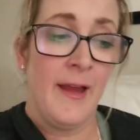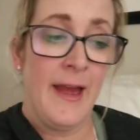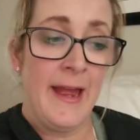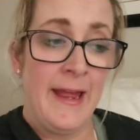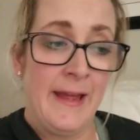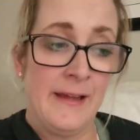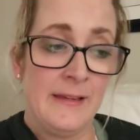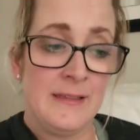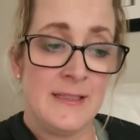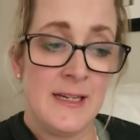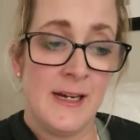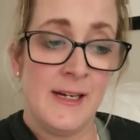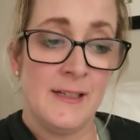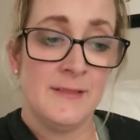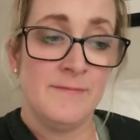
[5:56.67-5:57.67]
And
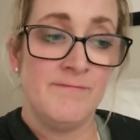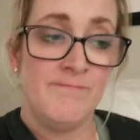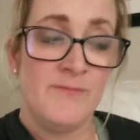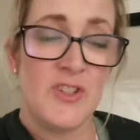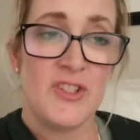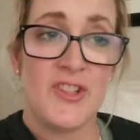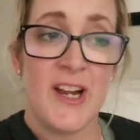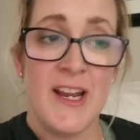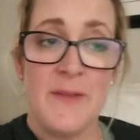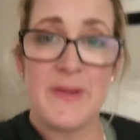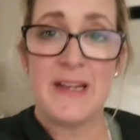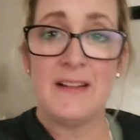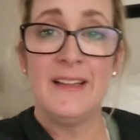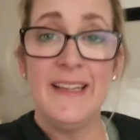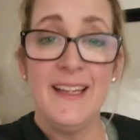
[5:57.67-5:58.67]
just trying to
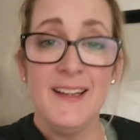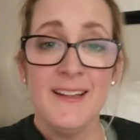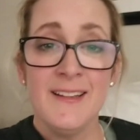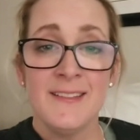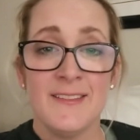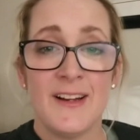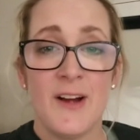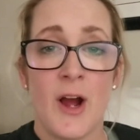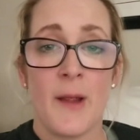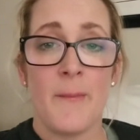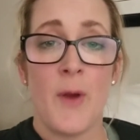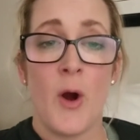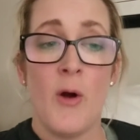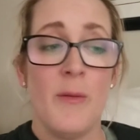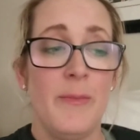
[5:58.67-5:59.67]
be clean.
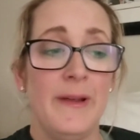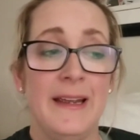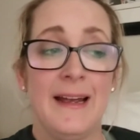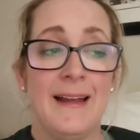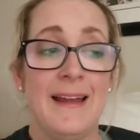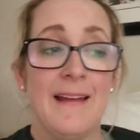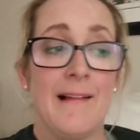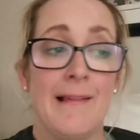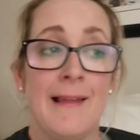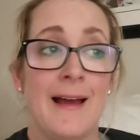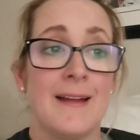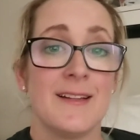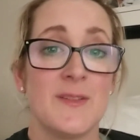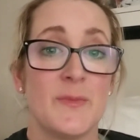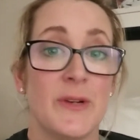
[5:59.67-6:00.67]
I'm hoping I get a
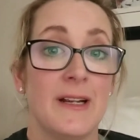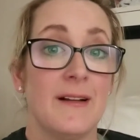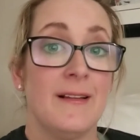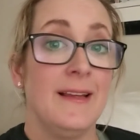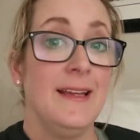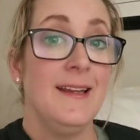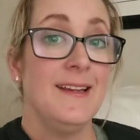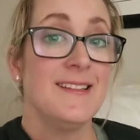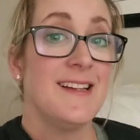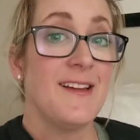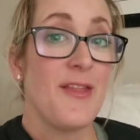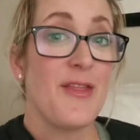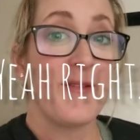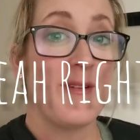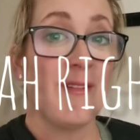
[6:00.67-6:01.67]
lot of spring cleaning
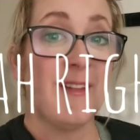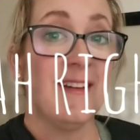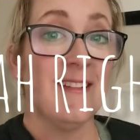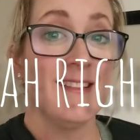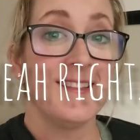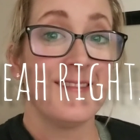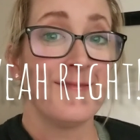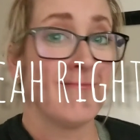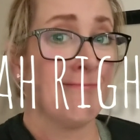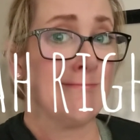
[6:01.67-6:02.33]
done through this.